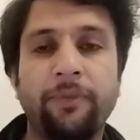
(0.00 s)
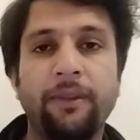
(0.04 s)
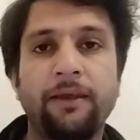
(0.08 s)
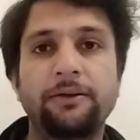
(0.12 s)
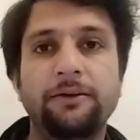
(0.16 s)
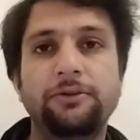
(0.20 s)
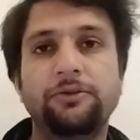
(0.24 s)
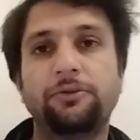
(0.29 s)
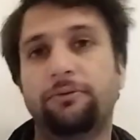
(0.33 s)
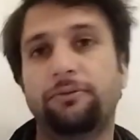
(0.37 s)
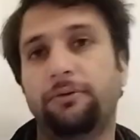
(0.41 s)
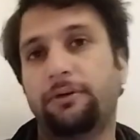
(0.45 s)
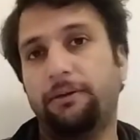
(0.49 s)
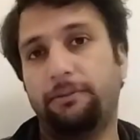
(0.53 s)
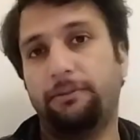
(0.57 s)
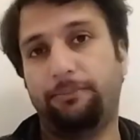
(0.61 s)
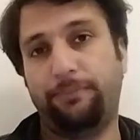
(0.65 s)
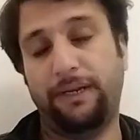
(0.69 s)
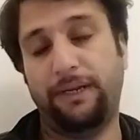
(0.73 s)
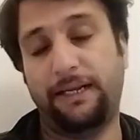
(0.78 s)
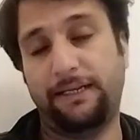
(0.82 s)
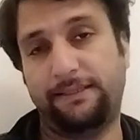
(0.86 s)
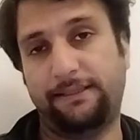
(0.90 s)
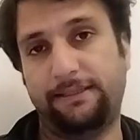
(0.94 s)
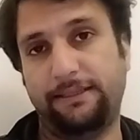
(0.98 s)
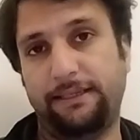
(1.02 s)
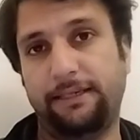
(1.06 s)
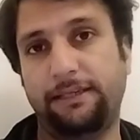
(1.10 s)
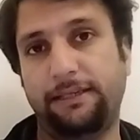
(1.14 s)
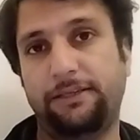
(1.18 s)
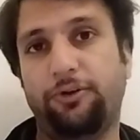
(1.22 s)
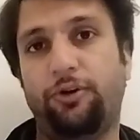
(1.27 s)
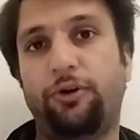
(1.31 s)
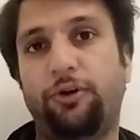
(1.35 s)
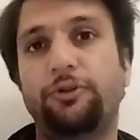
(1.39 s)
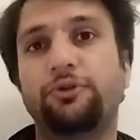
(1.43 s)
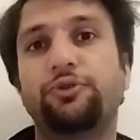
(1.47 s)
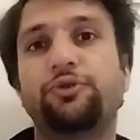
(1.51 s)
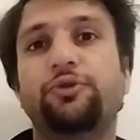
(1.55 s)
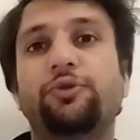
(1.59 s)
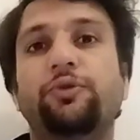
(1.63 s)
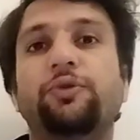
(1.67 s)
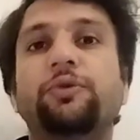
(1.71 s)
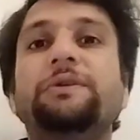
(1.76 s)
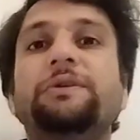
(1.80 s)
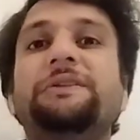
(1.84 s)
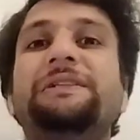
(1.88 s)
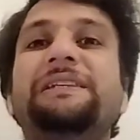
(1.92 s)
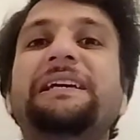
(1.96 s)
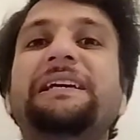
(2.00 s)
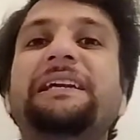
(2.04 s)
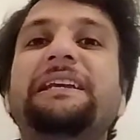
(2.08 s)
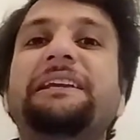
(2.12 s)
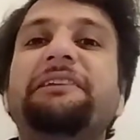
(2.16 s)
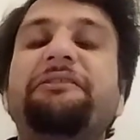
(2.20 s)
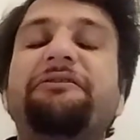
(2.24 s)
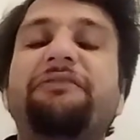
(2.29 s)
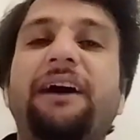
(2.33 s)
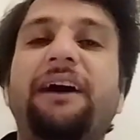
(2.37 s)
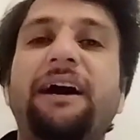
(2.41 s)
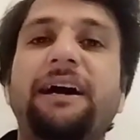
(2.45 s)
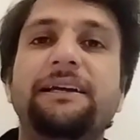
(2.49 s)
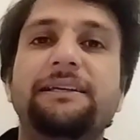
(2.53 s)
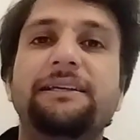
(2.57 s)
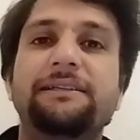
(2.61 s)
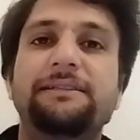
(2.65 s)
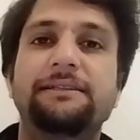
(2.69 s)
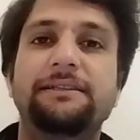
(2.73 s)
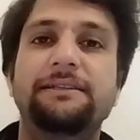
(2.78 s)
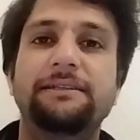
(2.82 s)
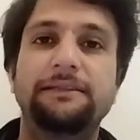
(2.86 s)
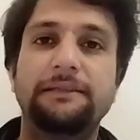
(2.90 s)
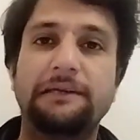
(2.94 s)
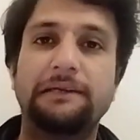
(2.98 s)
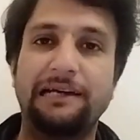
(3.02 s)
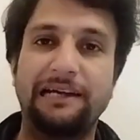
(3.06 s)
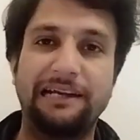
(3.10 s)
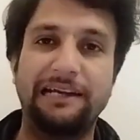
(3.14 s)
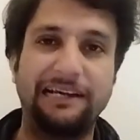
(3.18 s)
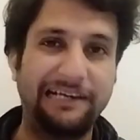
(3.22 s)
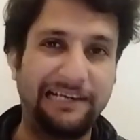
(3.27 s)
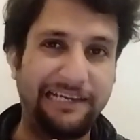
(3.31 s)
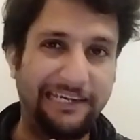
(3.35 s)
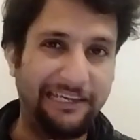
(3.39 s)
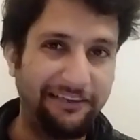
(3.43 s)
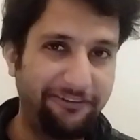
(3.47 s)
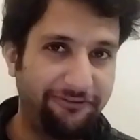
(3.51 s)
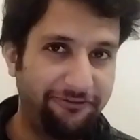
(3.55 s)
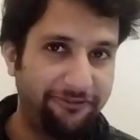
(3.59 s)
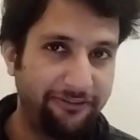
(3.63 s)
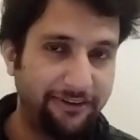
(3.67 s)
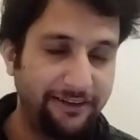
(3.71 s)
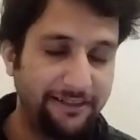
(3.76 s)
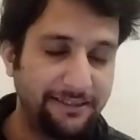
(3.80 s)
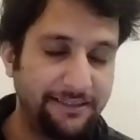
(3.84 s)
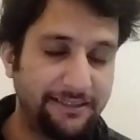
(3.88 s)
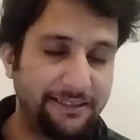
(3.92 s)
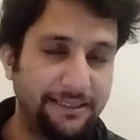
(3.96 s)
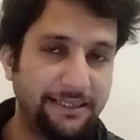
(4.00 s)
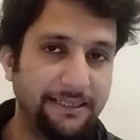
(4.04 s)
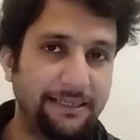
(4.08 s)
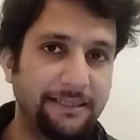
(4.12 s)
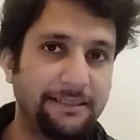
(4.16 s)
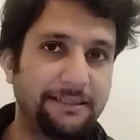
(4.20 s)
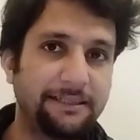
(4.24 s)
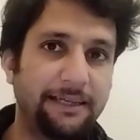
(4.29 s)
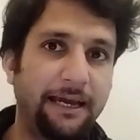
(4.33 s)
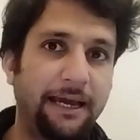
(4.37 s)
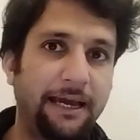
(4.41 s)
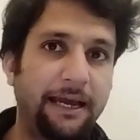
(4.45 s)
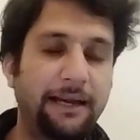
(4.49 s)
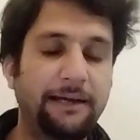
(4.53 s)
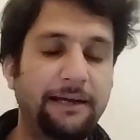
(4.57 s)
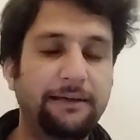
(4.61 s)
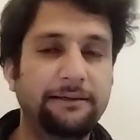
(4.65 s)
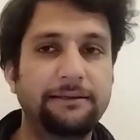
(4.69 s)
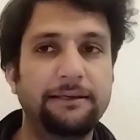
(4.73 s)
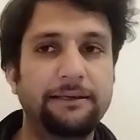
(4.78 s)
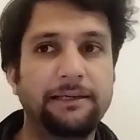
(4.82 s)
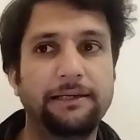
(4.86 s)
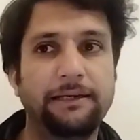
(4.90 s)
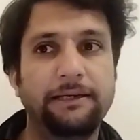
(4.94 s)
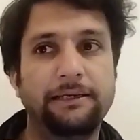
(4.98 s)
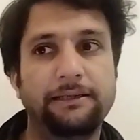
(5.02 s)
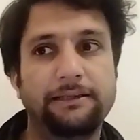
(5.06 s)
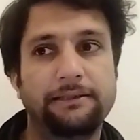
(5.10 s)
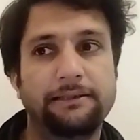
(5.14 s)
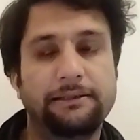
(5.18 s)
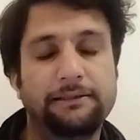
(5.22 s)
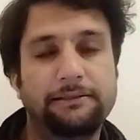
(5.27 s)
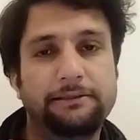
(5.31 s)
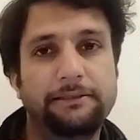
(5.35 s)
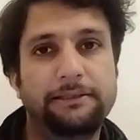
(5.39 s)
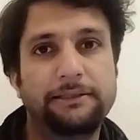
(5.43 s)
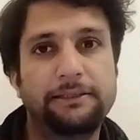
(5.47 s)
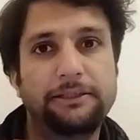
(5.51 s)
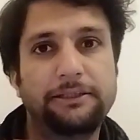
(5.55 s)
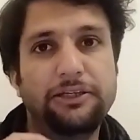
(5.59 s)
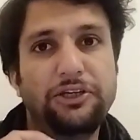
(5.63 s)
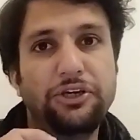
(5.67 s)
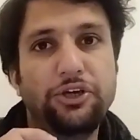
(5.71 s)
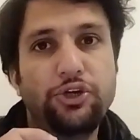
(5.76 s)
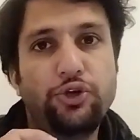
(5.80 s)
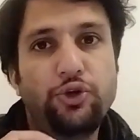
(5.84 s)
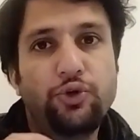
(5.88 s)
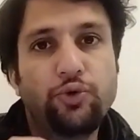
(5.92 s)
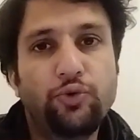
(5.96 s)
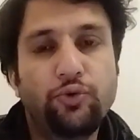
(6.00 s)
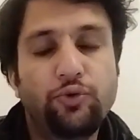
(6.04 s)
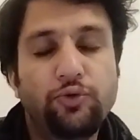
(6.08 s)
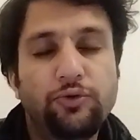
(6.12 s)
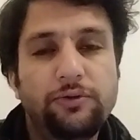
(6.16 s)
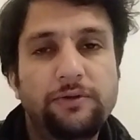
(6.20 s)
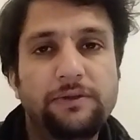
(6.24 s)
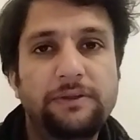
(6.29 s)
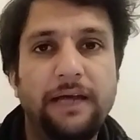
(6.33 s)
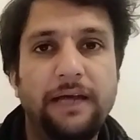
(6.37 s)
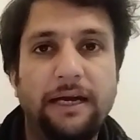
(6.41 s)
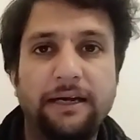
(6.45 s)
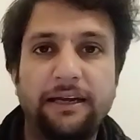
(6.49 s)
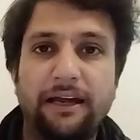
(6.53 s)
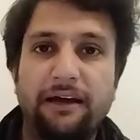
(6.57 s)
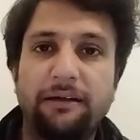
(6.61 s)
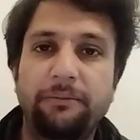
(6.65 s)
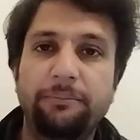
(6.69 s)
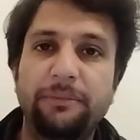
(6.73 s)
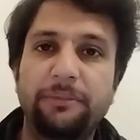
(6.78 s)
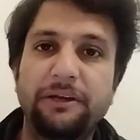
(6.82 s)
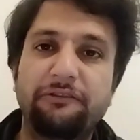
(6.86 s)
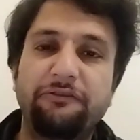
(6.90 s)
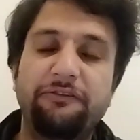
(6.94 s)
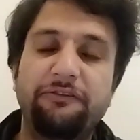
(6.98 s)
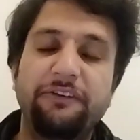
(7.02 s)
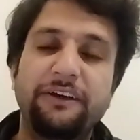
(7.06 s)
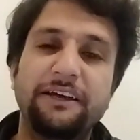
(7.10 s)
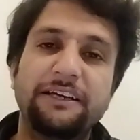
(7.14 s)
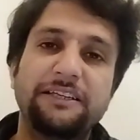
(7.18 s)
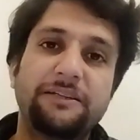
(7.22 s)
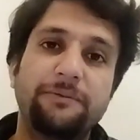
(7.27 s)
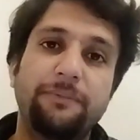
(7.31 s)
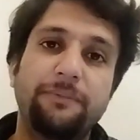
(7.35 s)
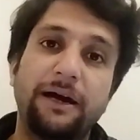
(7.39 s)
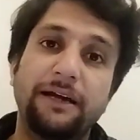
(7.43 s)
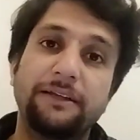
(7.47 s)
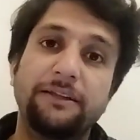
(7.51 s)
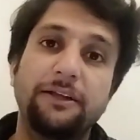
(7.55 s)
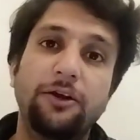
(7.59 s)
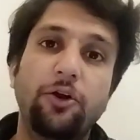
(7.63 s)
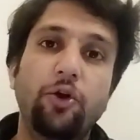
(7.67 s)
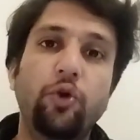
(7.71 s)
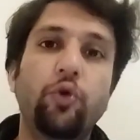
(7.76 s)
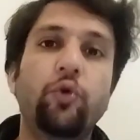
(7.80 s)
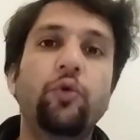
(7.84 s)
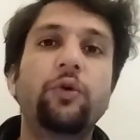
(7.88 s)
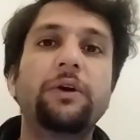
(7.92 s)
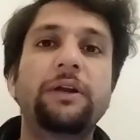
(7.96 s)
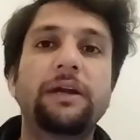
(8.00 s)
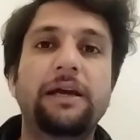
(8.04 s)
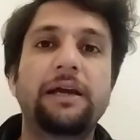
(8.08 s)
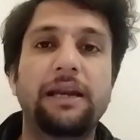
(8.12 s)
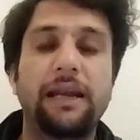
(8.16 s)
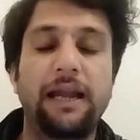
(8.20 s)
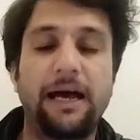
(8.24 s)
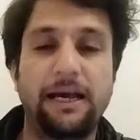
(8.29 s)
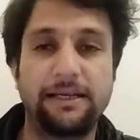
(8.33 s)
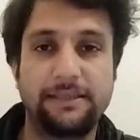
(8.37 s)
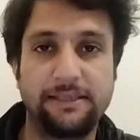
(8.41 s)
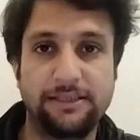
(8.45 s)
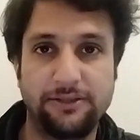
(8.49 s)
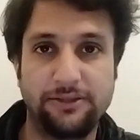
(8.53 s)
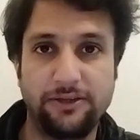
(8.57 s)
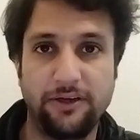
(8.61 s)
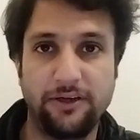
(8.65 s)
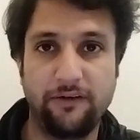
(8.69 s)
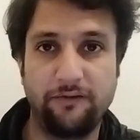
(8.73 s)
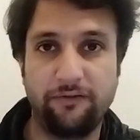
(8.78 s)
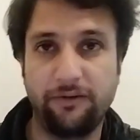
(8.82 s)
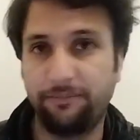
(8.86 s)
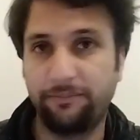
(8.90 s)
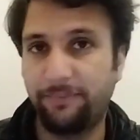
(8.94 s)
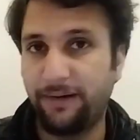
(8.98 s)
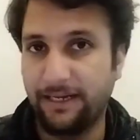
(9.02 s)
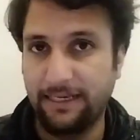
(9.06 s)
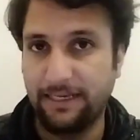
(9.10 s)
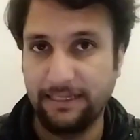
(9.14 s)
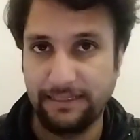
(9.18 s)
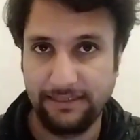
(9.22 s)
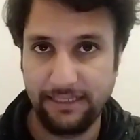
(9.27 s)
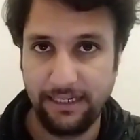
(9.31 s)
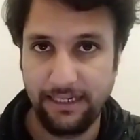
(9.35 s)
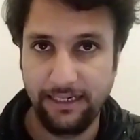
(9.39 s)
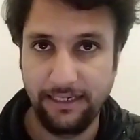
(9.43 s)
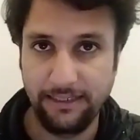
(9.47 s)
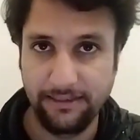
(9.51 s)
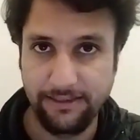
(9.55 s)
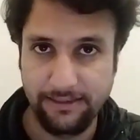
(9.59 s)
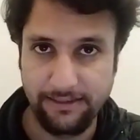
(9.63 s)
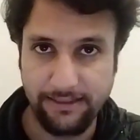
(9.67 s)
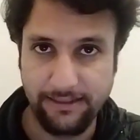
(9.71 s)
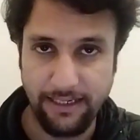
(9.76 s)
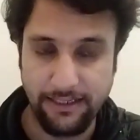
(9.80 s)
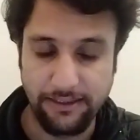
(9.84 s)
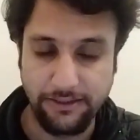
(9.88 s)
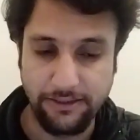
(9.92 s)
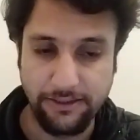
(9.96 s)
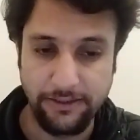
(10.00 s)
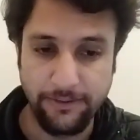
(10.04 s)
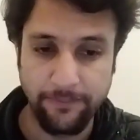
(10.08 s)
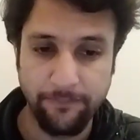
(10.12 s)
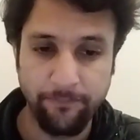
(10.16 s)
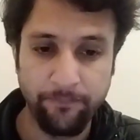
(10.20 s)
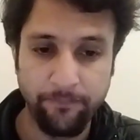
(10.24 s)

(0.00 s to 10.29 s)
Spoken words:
So, plus, it also signifies the differences and the issues that are being faced by the lower classes of a Pakistani society.